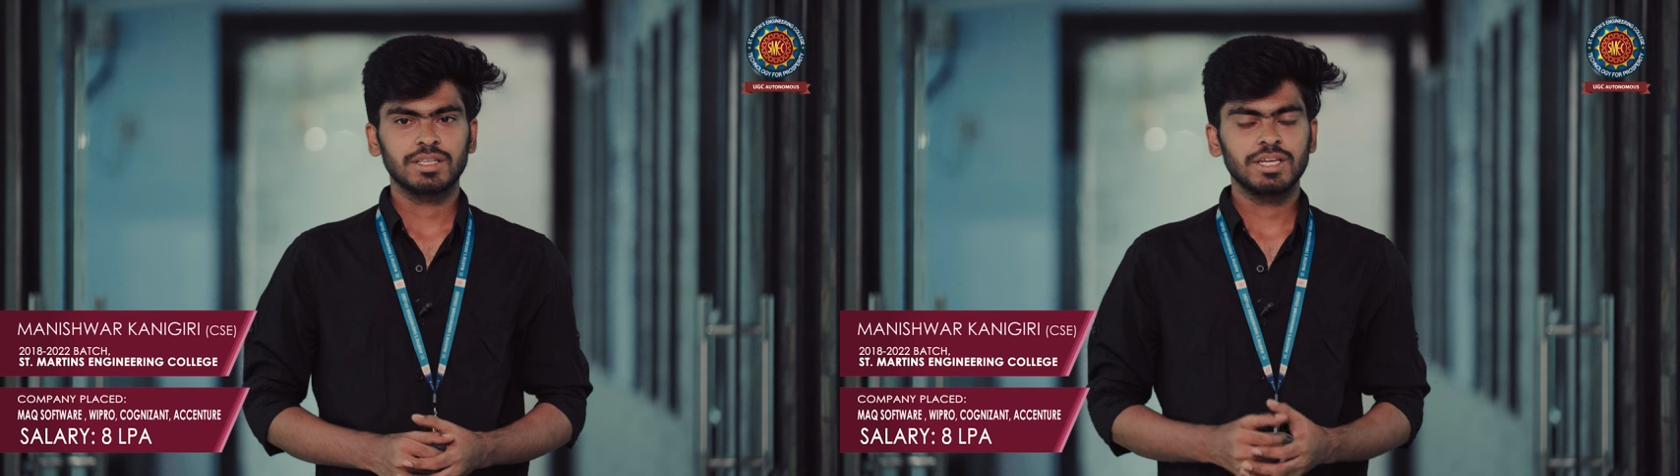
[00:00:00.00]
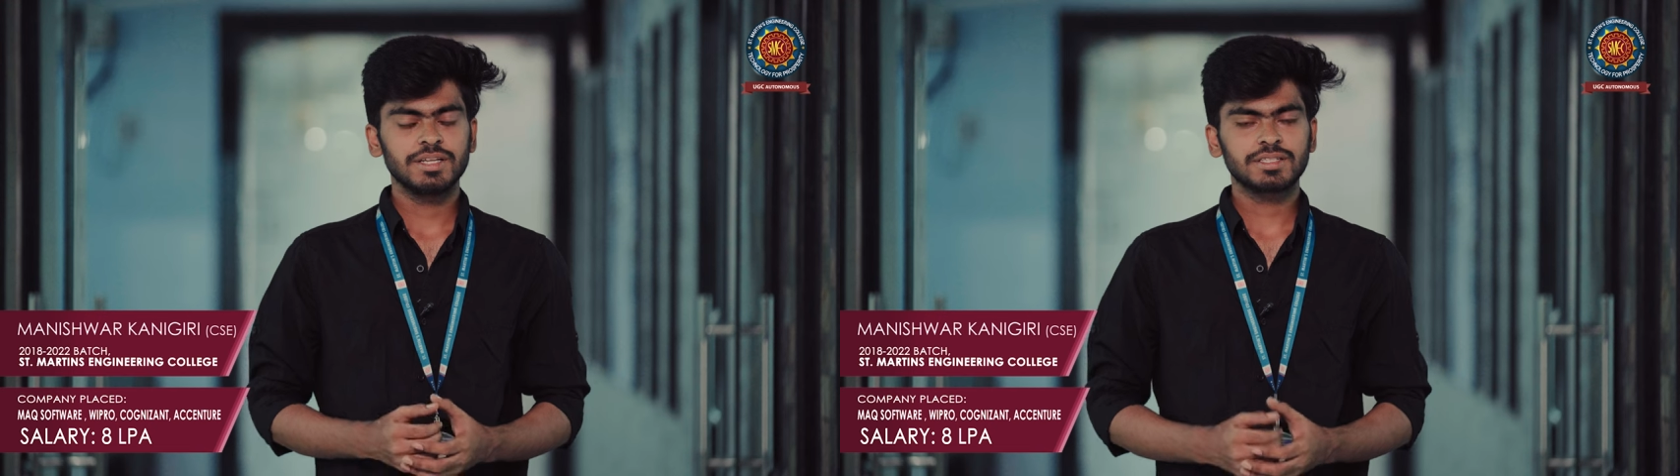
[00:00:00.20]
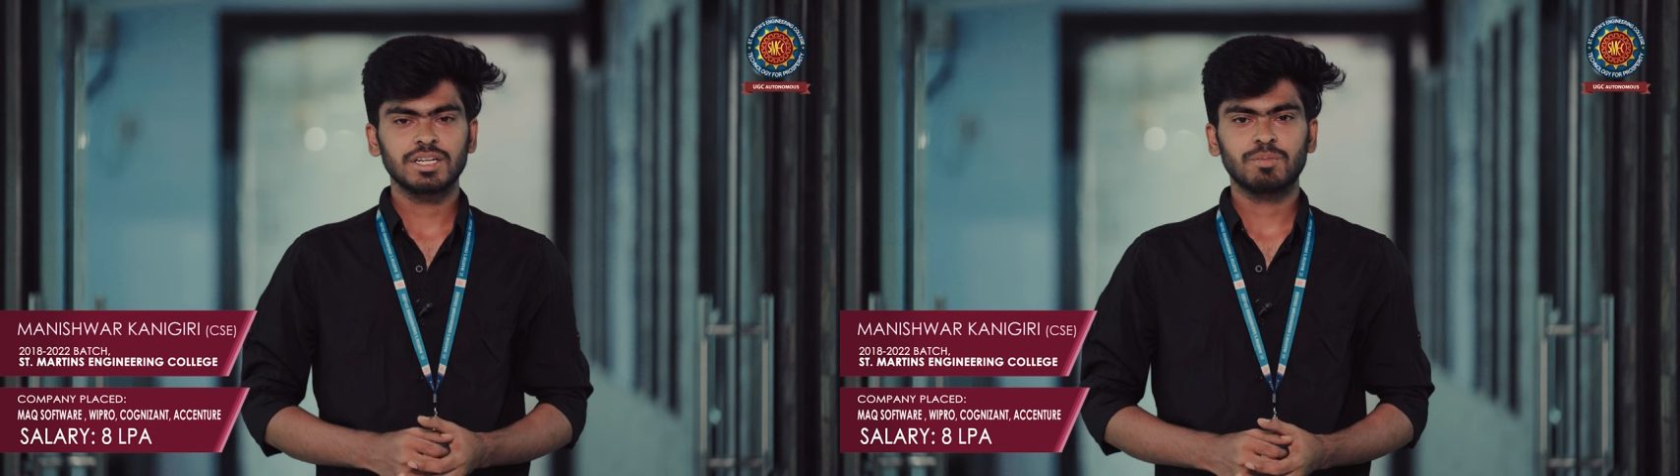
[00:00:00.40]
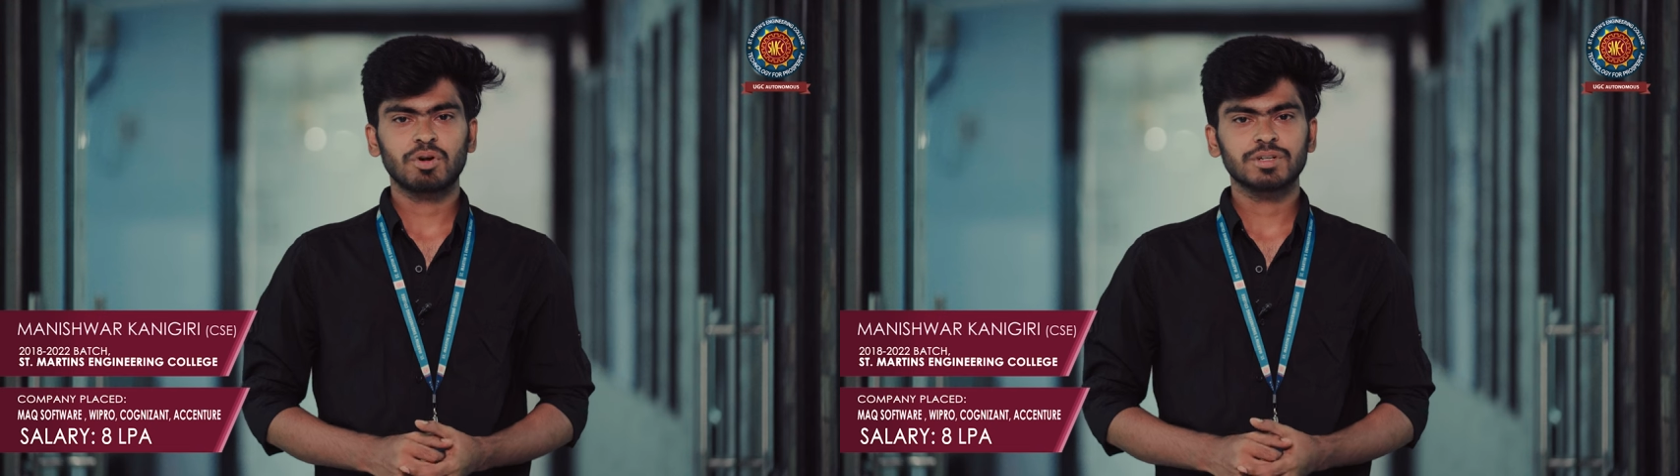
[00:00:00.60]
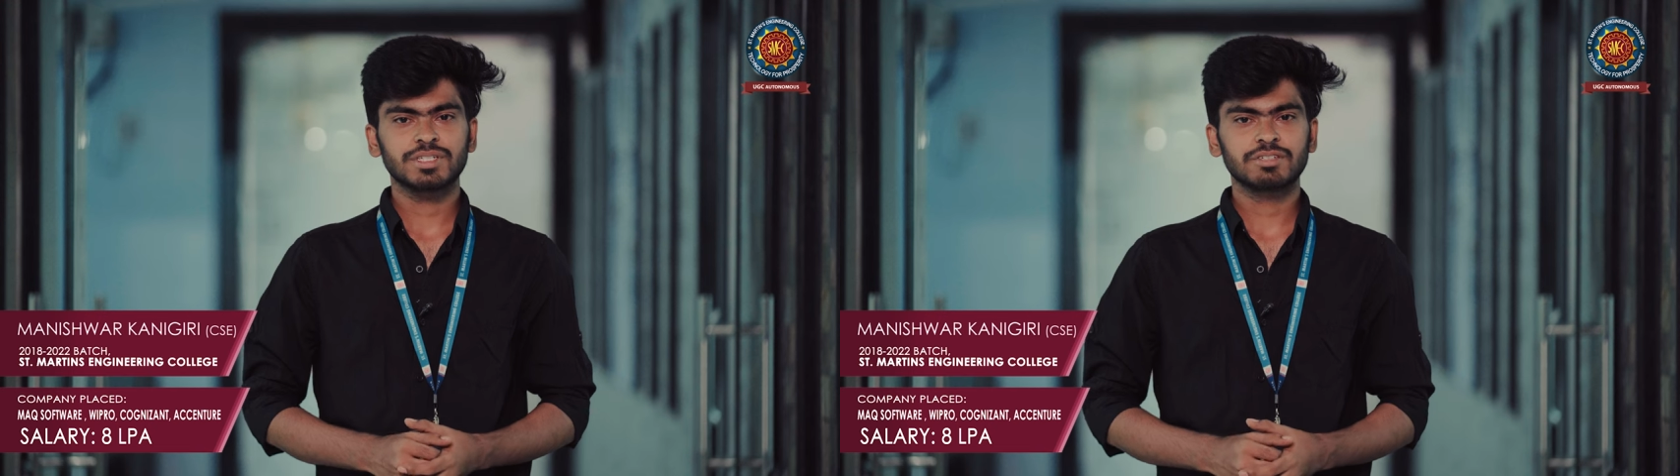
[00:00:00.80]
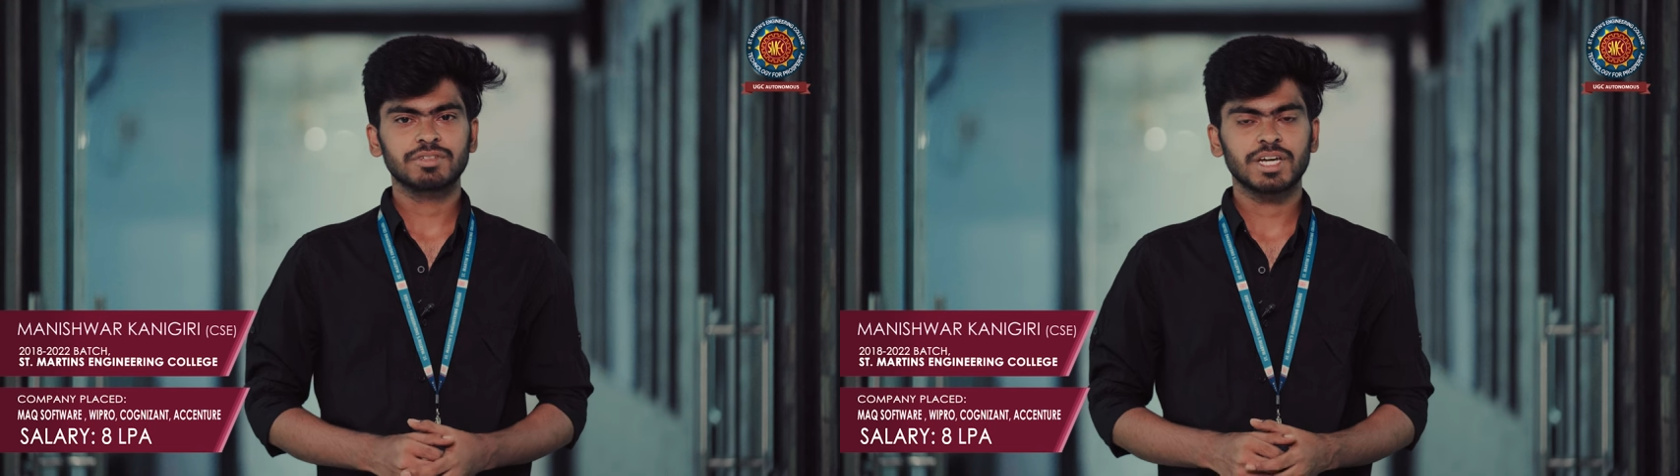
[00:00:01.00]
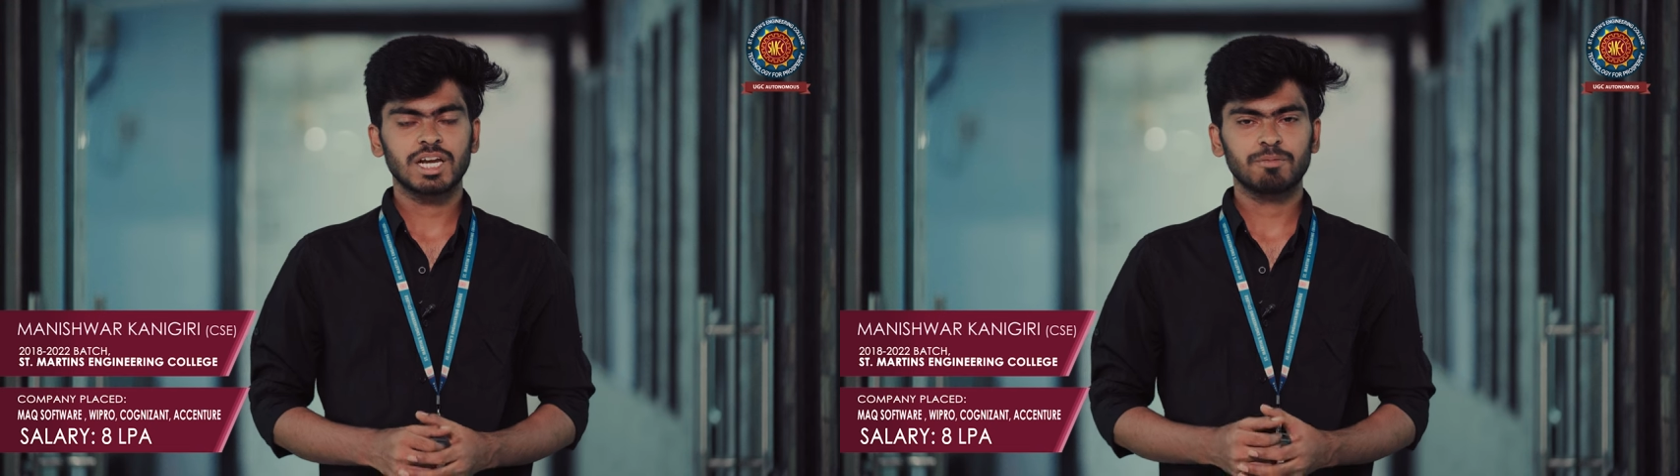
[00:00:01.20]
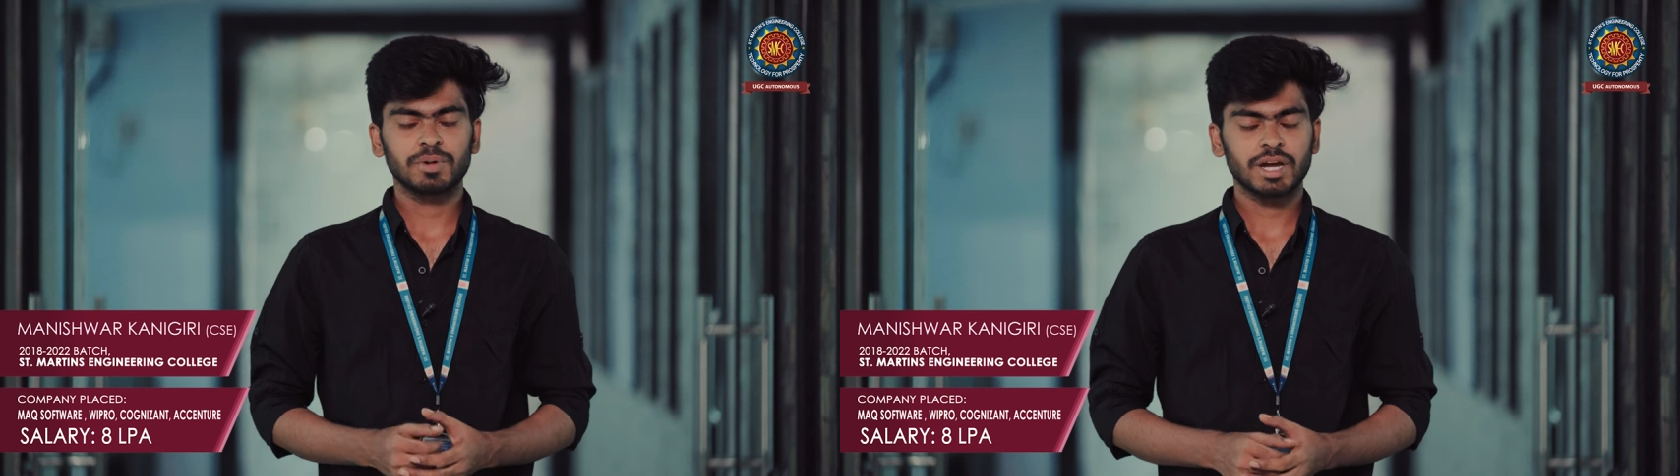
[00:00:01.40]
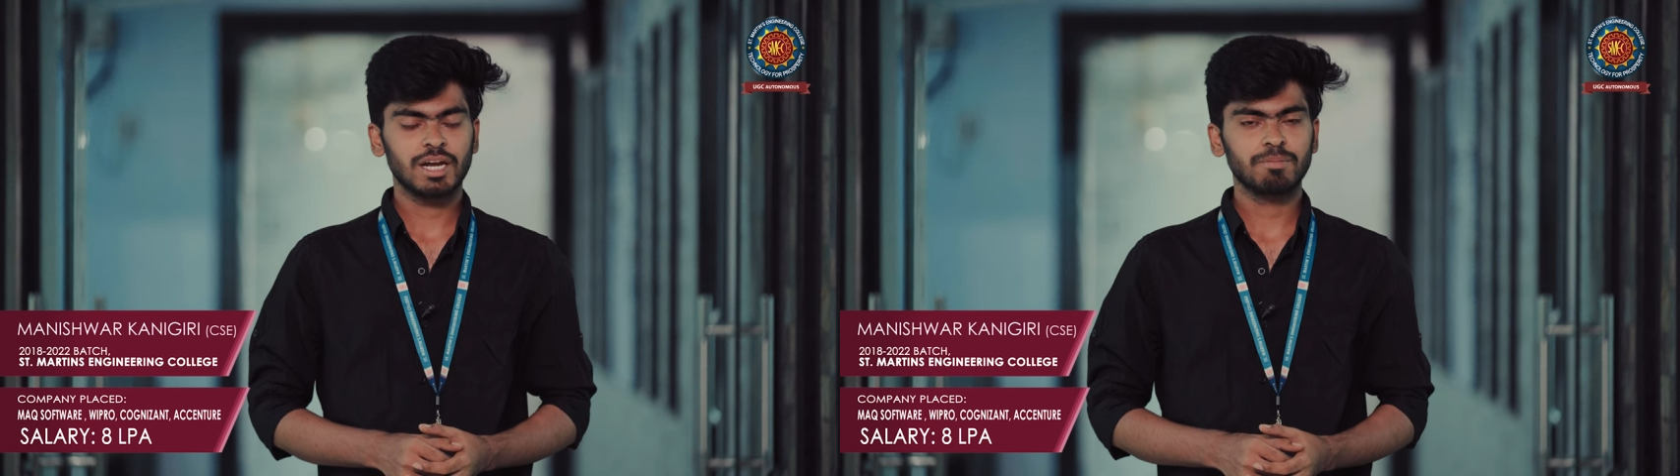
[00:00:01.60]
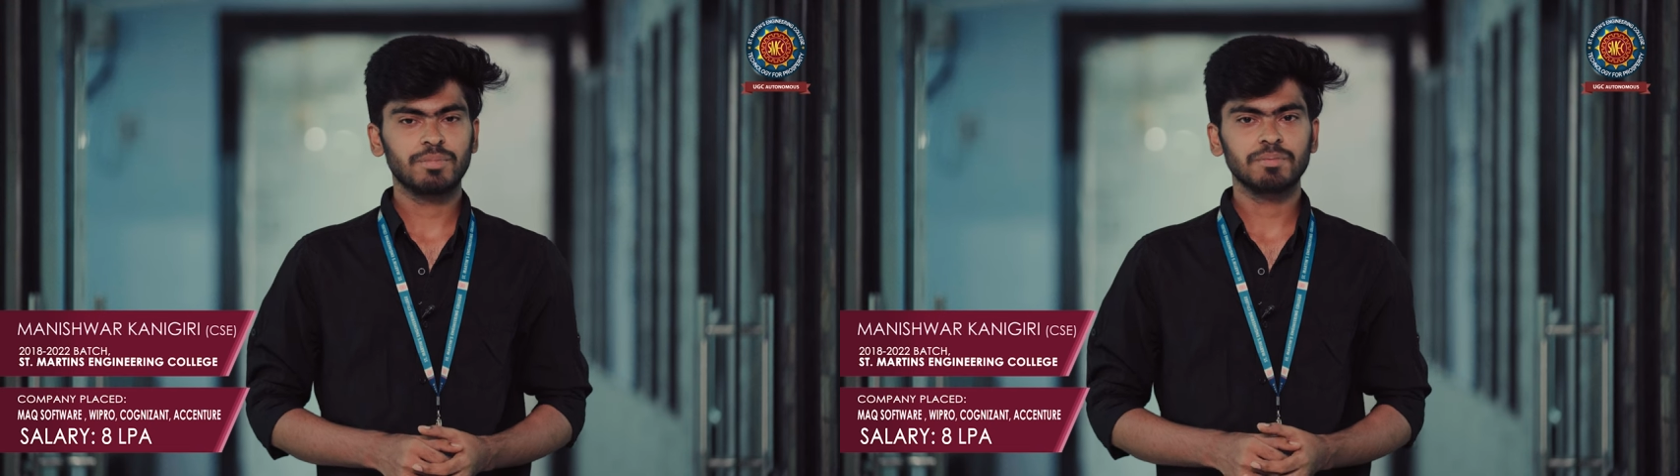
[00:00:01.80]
These 3 projects which helped